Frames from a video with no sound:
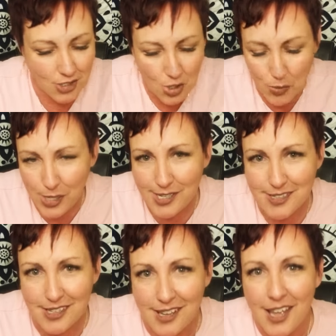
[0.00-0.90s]
Super
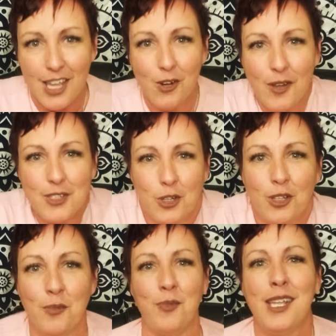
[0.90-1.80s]
easy. You don't have to
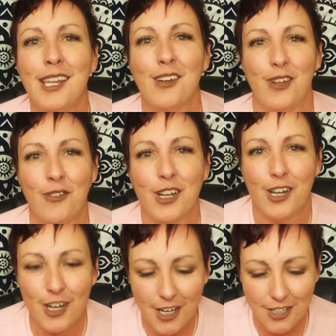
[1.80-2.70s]
learn the meaning of every
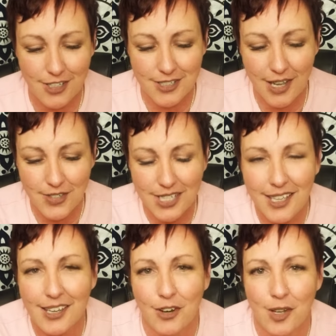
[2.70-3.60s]
card. You just have to
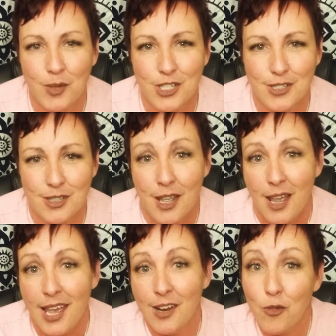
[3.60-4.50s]
get your images.
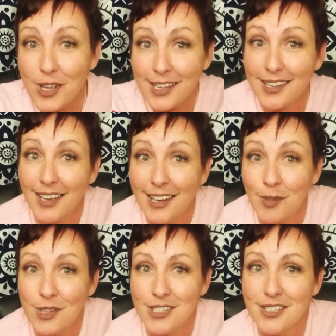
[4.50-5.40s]
And if we can get
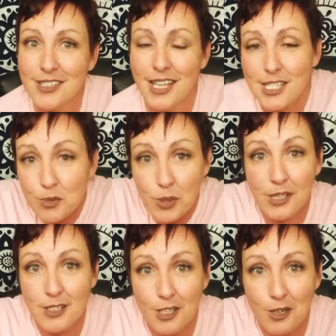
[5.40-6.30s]
images that
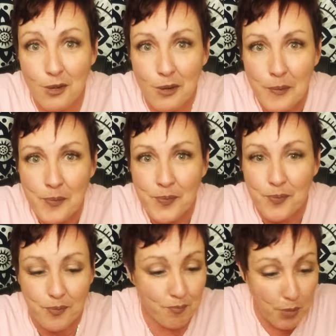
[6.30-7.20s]
speak to you,
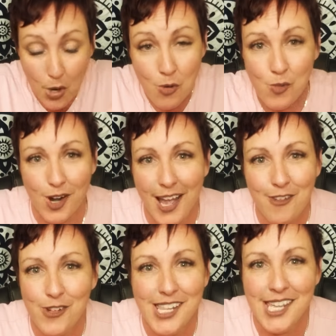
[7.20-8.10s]
boom, we're
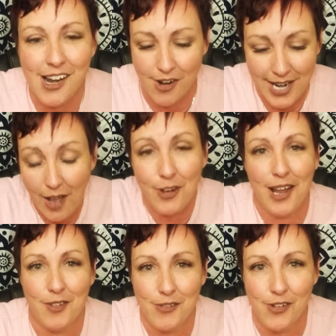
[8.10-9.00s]
halfway there. Now you're
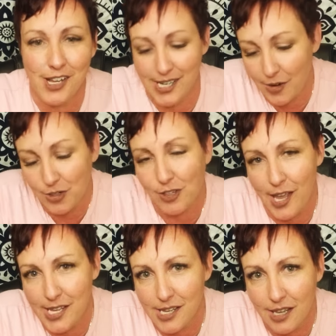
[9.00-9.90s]
having fun. Now you're
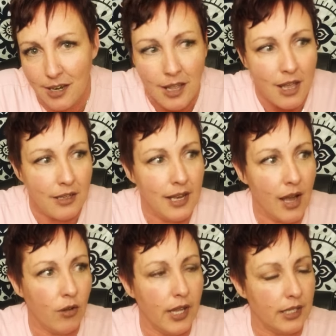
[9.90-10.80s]
liking it.
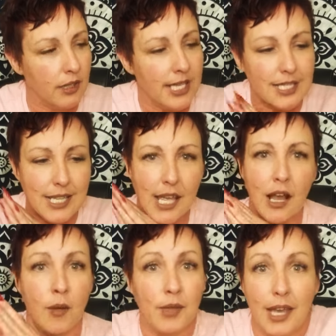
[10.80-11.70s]
Now, like, let's say
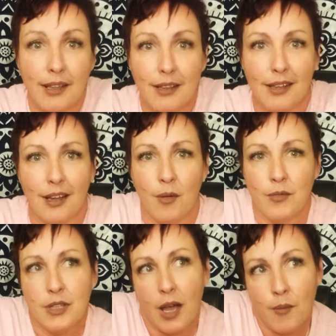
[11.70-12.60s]
I'm Gaelic,
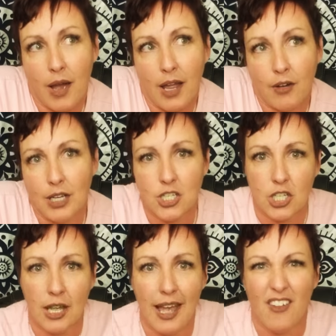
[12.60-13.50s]
I'm Irish,
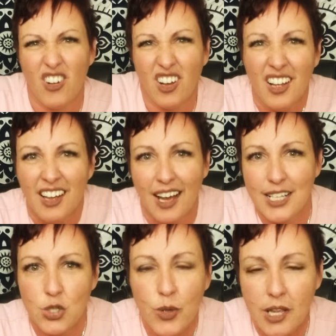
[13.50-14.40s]
I
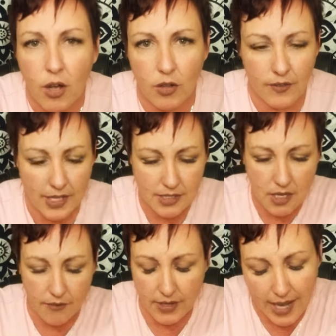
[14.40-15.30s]
tweak all of that
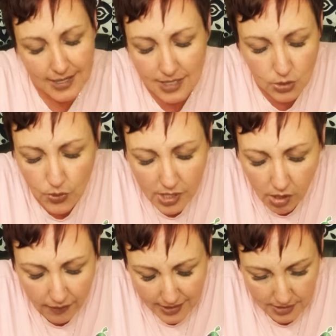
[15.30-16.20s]
stuff. And as I tweak
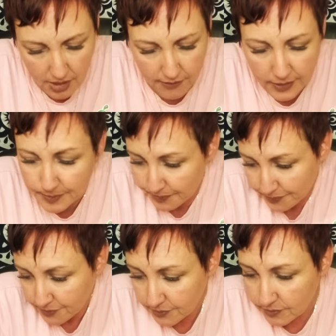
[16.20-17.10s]
all that stuff,
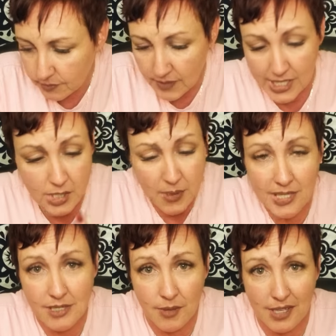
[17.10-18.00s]
it
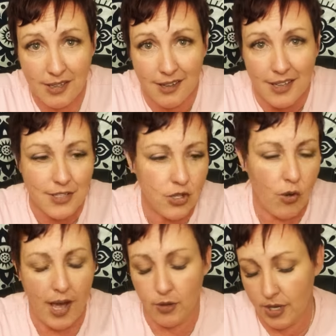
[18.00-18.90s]
speaks to me.
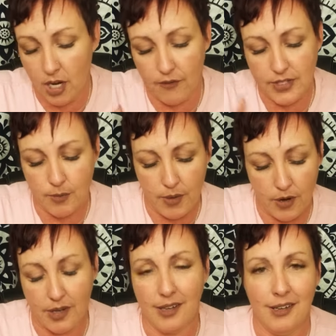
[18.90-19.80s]
So I don't care if it's
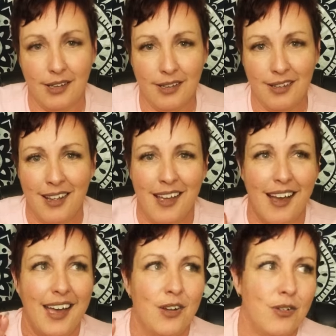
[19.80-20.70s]
American Indian.
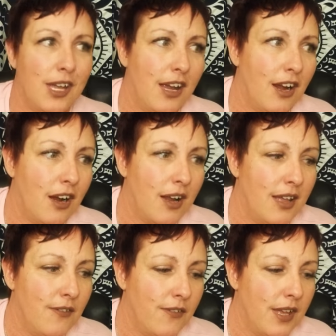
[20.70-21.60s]
I don't care
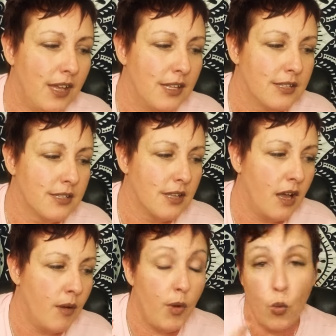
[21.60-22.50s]
if it's
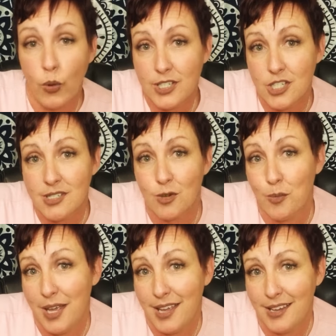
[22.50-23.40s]
witches or
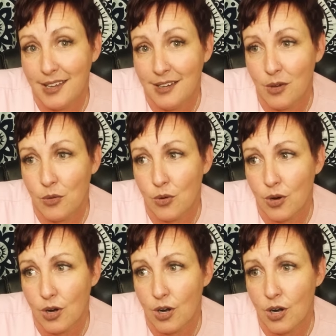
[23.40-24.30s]
pagan
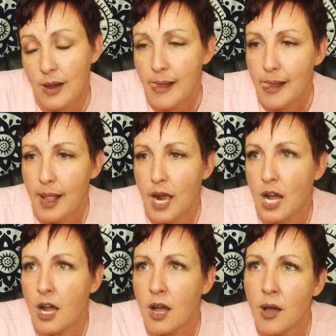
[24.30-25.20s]
or,
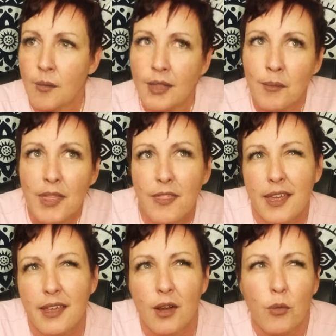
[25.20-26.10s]
let me
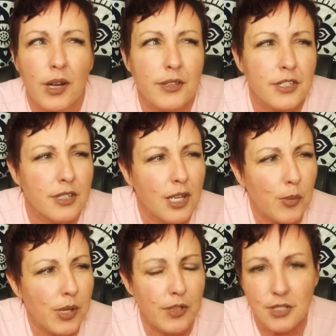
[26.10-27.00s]
think here. What else could there
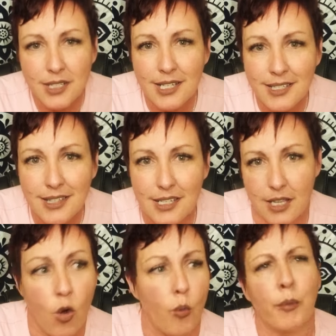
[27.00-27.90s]
be? There's a dozen things.
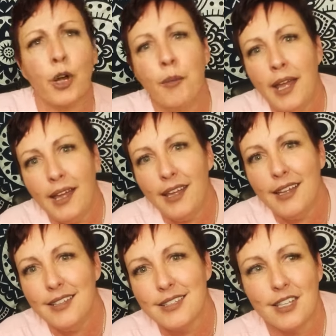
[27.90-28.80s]
Oh,
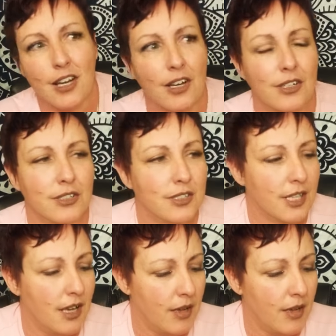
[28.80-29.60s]
mermaids. There's